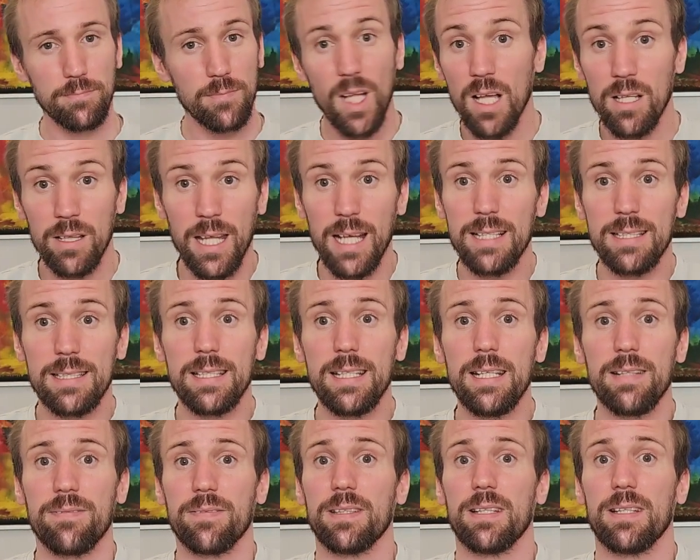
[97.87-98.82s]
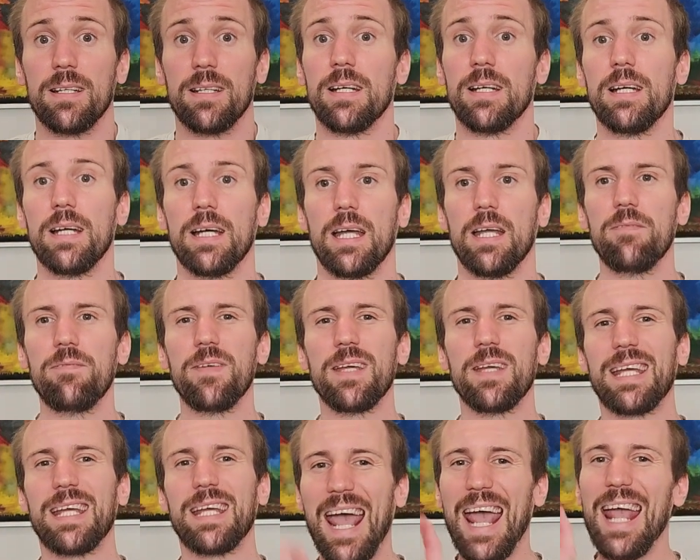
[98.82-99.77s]
And that's it. If we
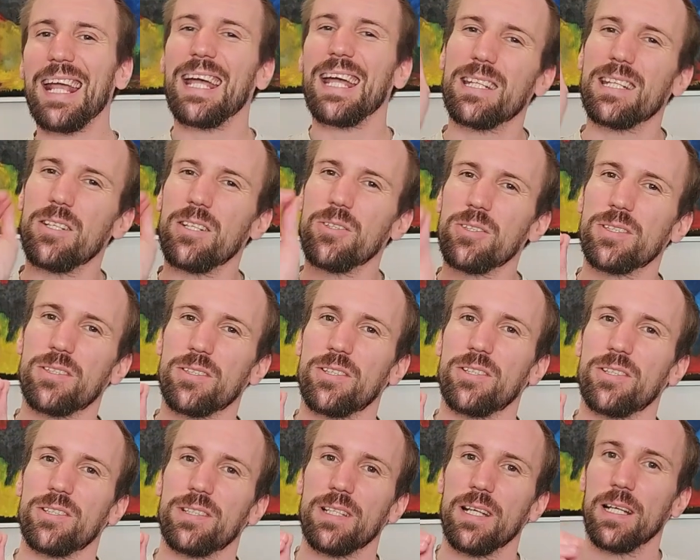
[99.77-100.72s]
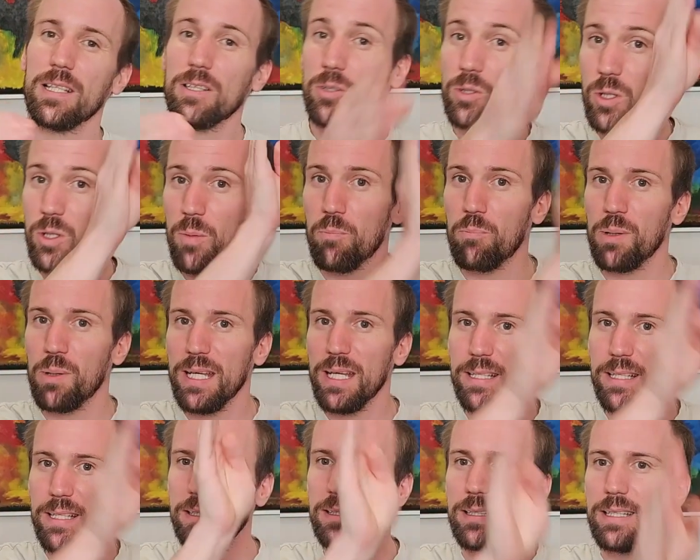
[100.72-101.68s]
can get users to
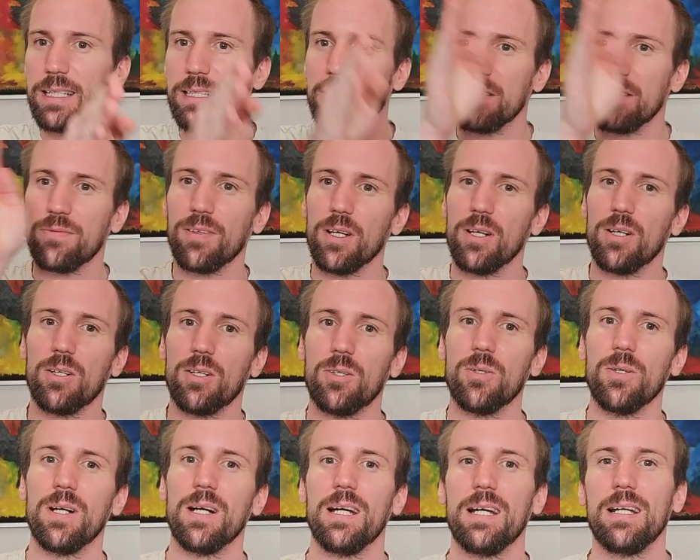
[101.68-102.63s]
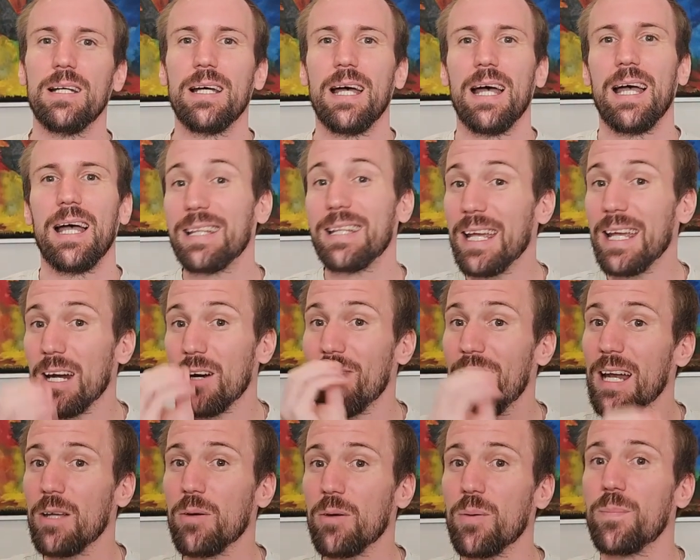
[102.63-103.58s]
complete this flow and they are
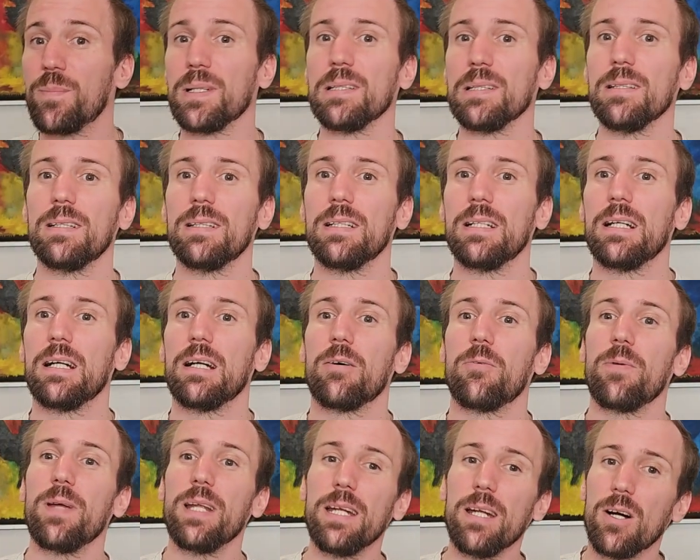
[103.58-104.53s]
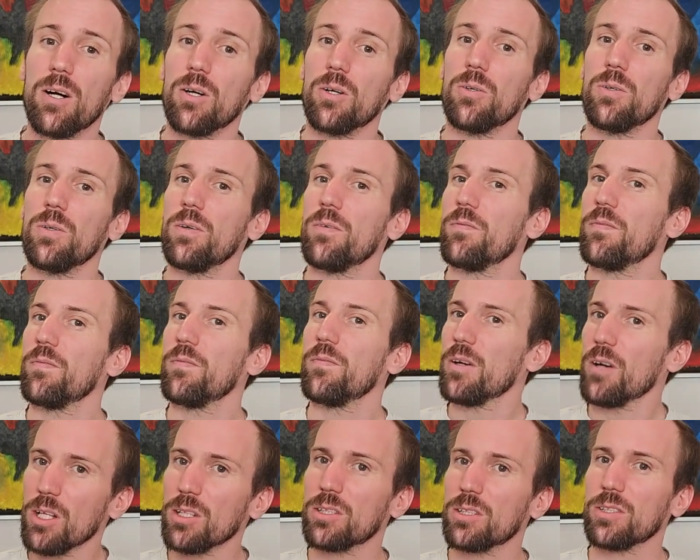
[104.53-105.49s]
valuable, we know we're
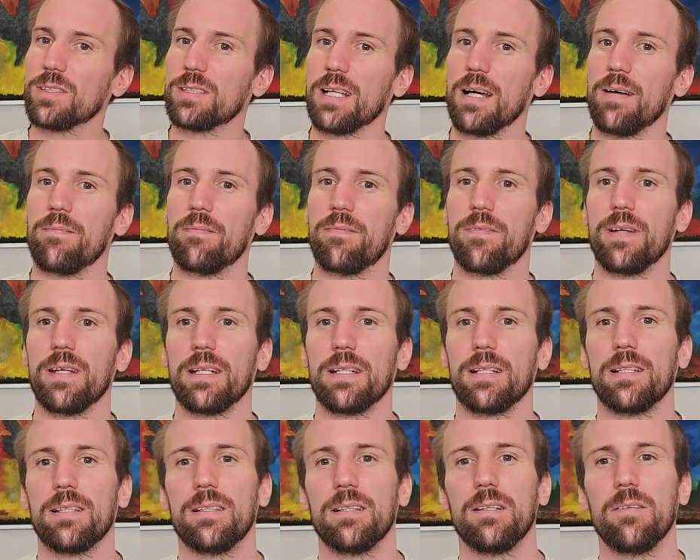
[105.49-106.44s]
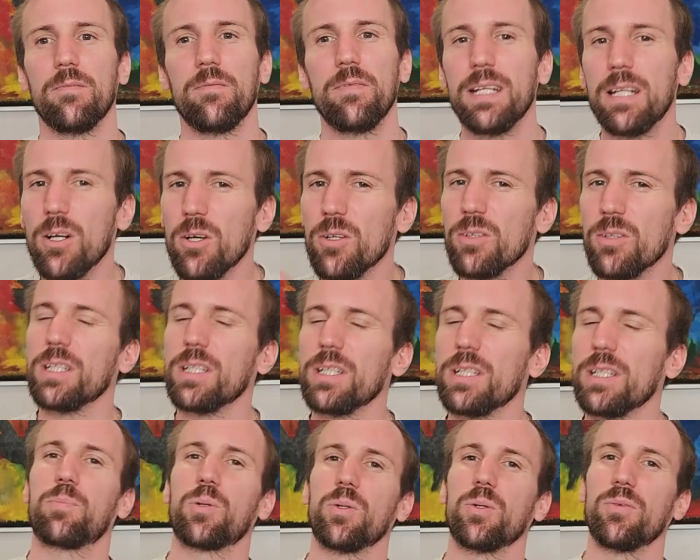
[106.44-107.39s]
onto something. We don't
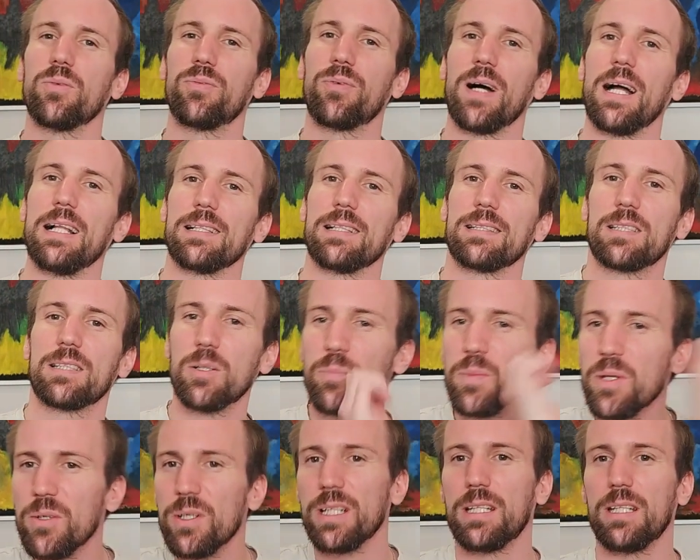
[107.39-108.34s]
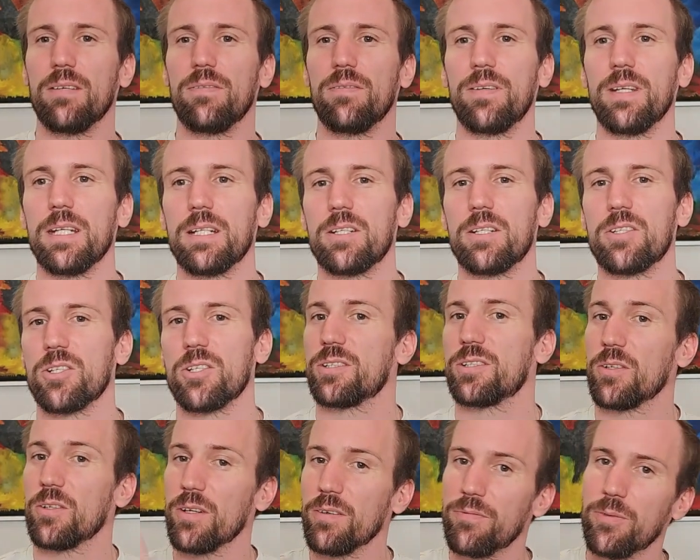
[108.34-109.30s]
need profiles, community features,
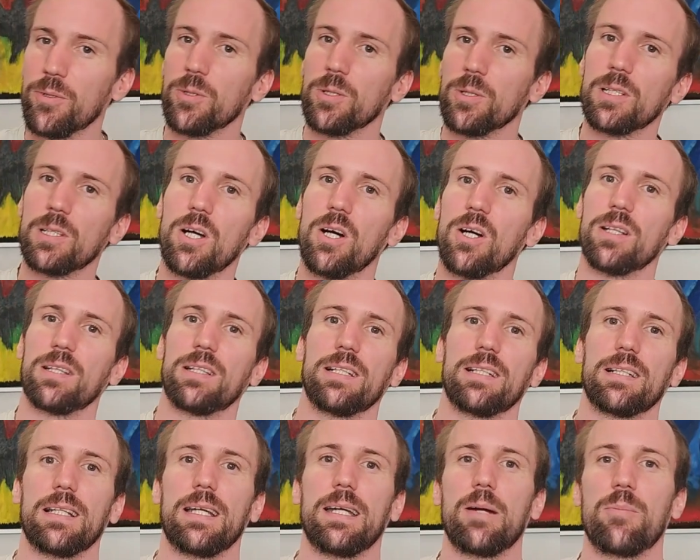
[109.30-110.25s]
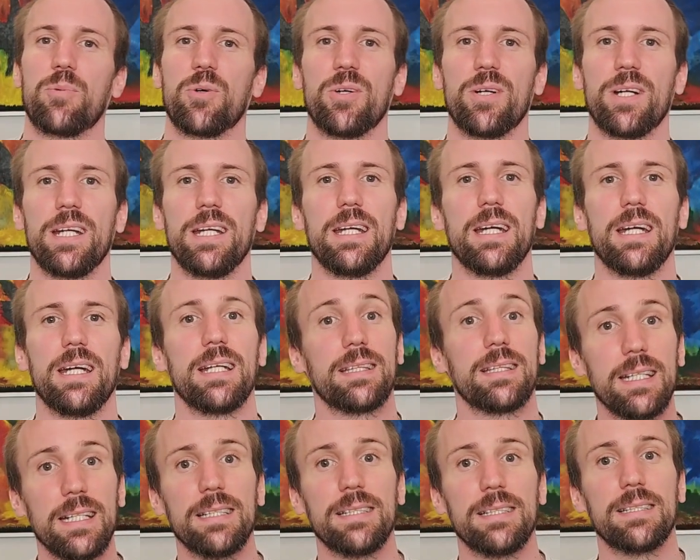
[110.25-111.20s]
or a full content library at
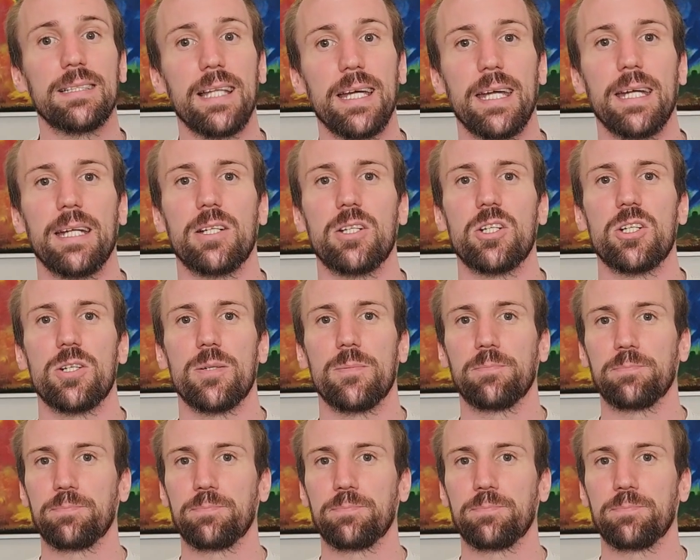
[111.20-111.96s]
this stage.